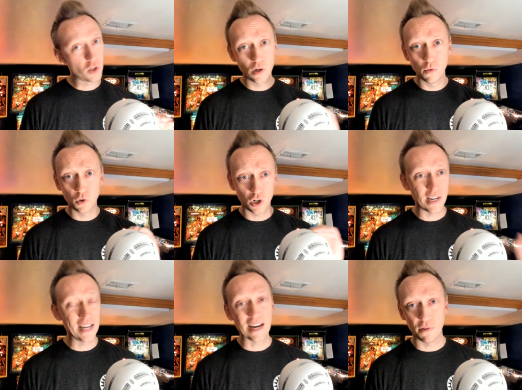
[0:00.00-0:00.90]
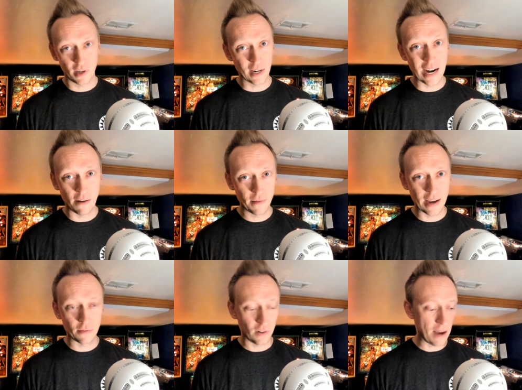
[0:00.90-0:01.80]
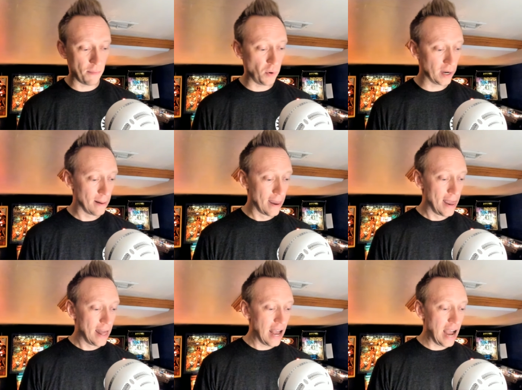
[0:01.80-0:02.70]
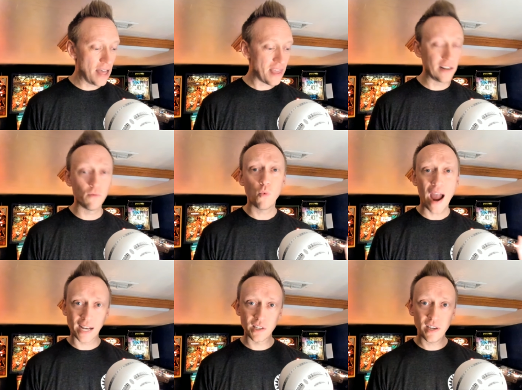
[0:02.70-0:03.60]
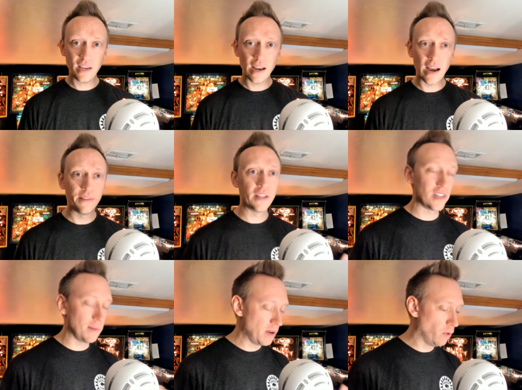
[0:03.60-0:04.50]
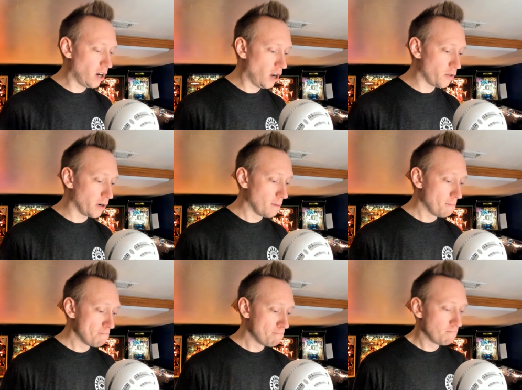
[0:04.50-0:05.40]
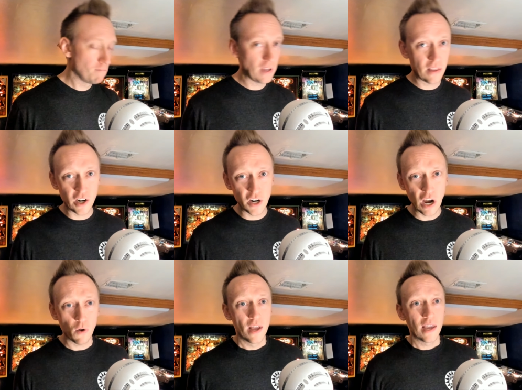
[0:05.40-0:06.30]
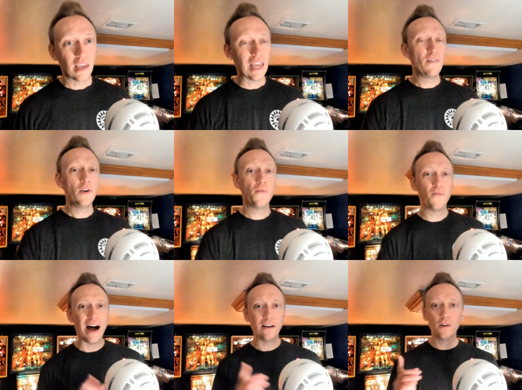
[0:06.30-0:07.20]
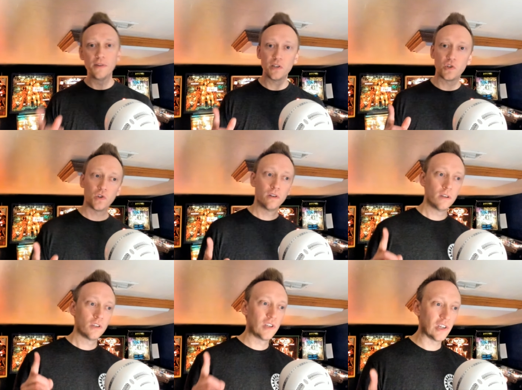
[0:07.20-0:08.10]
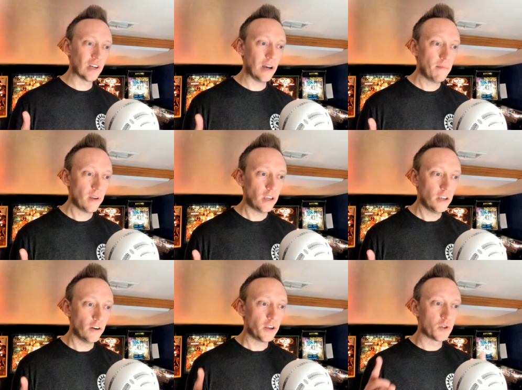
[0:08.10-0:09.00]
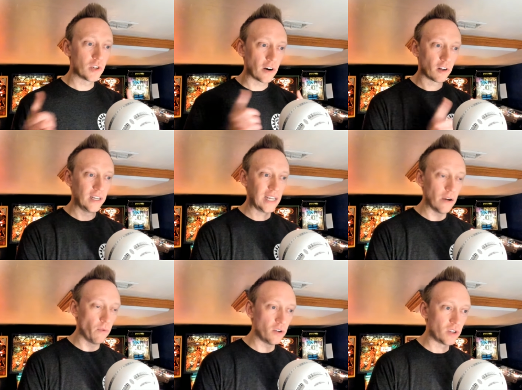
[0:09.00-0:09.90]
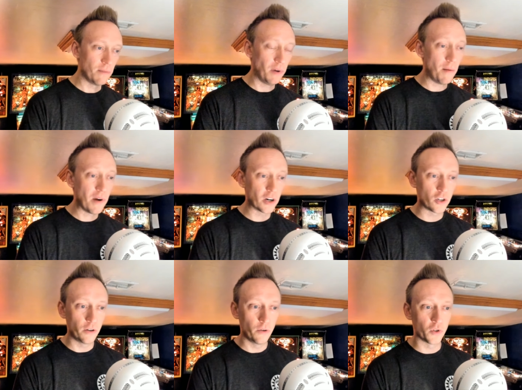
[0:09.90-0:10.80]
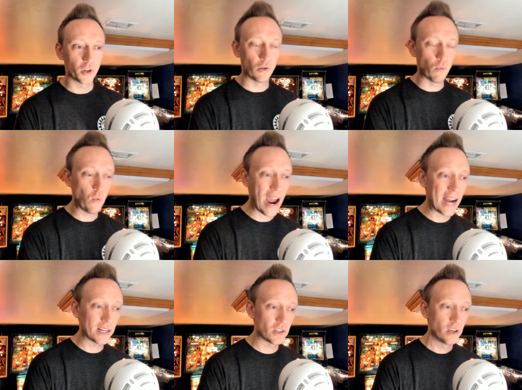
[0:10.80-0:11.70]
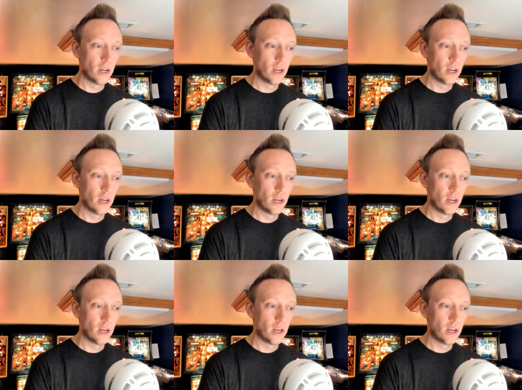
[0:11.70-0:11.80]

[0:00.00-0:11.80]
2 should take everything off after that point. And then wax it, and then CP100. And there you go. If you follow this system, you know, you start cleaning it when you see ball marks, you use good wax,